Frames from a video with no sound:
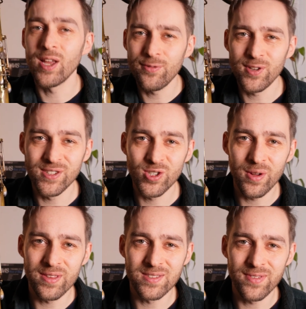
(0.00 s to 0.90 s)
If you enjoyed
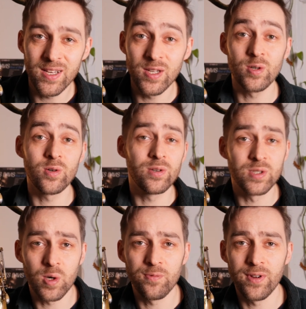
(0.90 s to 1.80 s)
this video,
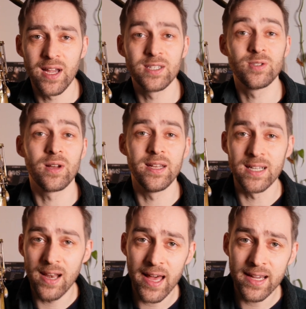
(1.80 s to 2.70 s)
don't forget to click
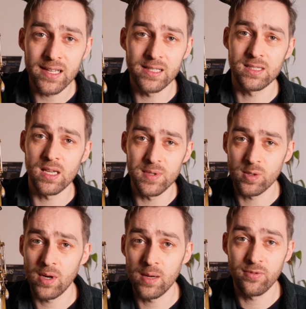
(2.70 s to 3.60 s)
like and
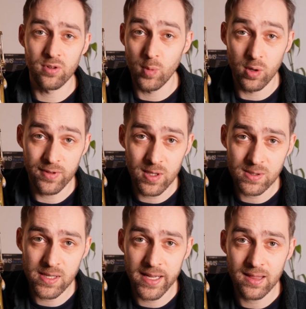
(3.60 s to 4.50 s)
subscribe for more videos
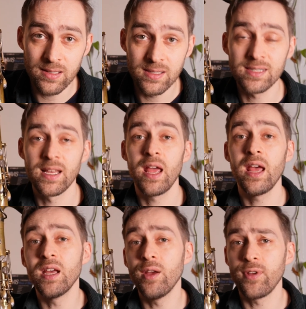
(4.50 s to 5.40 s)
like this.
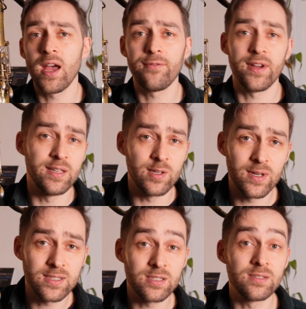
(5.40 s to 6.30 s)
If you have any
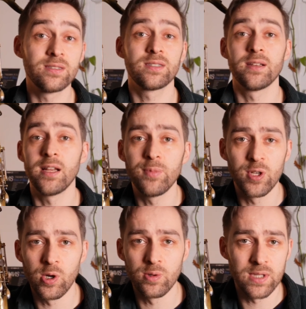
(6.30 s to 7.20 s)
questions, let me
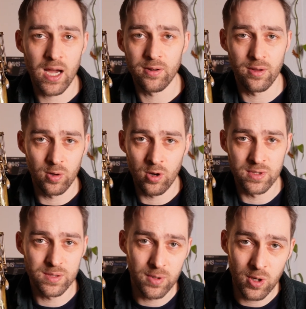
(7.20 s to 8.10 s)
know down in the comments
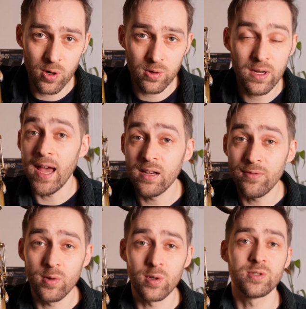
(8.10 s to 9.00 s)
below. And if
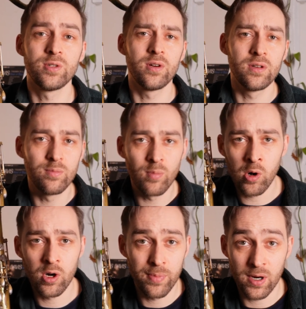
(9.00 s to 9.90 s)
you want to learn more
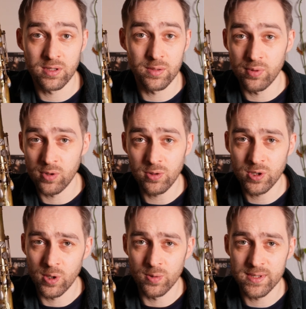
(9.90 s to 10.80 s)
about approach
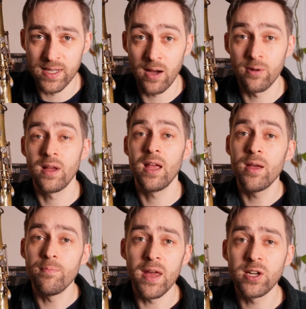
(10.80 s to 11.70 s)
notes now,
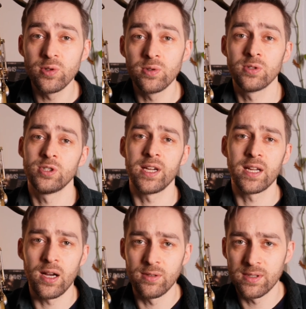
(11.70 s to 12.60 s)
make sure to check
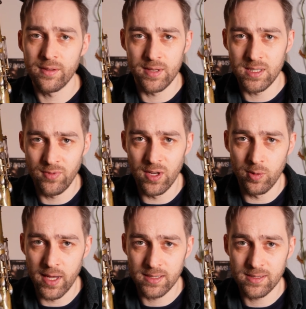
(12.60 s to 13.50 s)
out this video
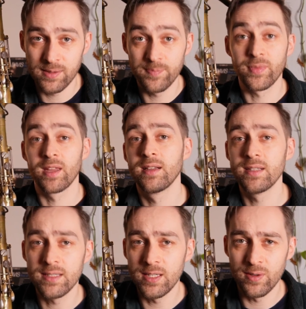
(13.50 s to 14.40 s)
next.
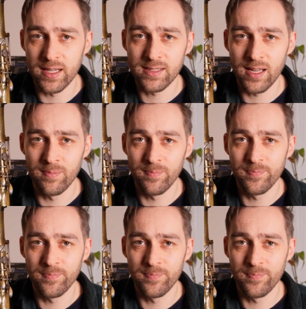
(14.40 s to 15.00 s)
See you next time.